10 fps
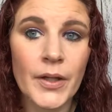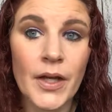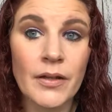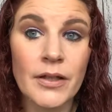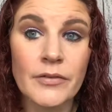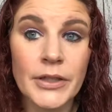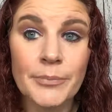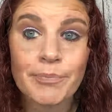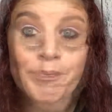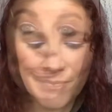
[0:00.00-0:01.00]
I love it.
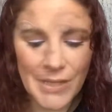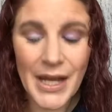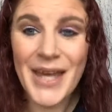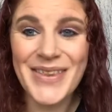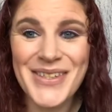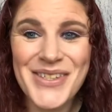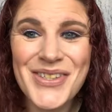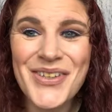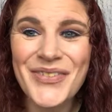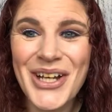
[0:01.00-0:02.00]
And this is
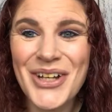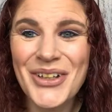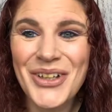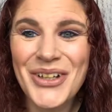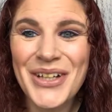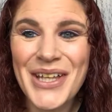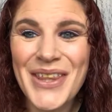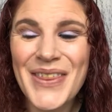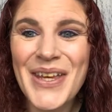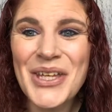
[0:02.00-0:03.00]
the final look.
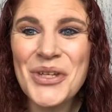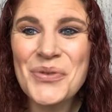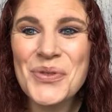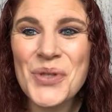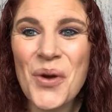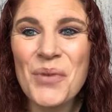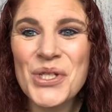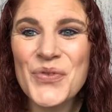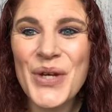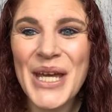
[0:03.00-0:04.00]
Thank you so
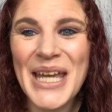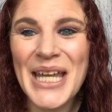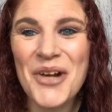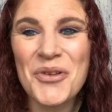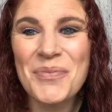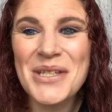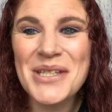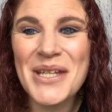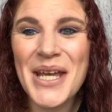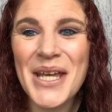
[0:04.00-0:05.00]
much for hanging out with me
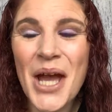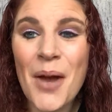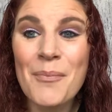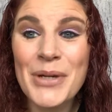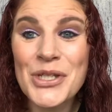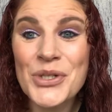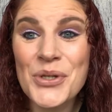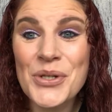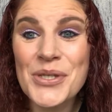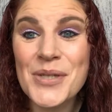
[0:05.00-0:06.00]
today. Be
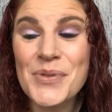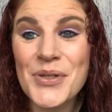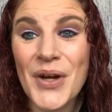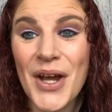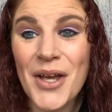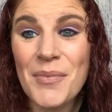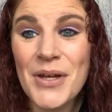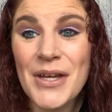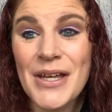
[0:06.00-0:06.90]
sure and subscribe.